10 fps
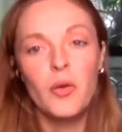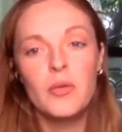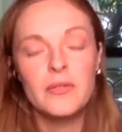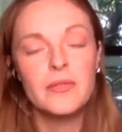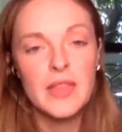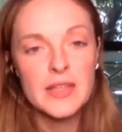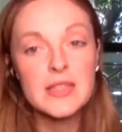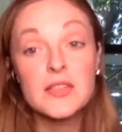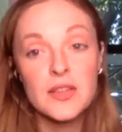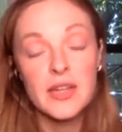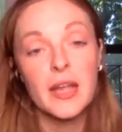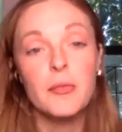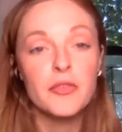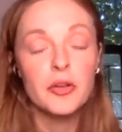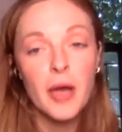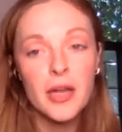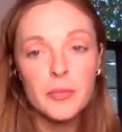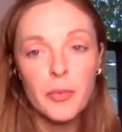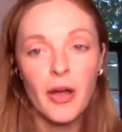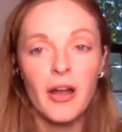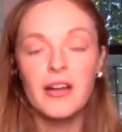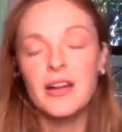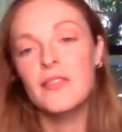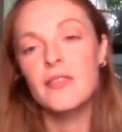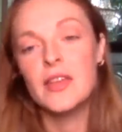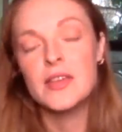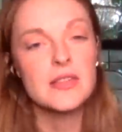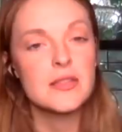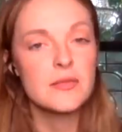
this is the name of your body part, and this is,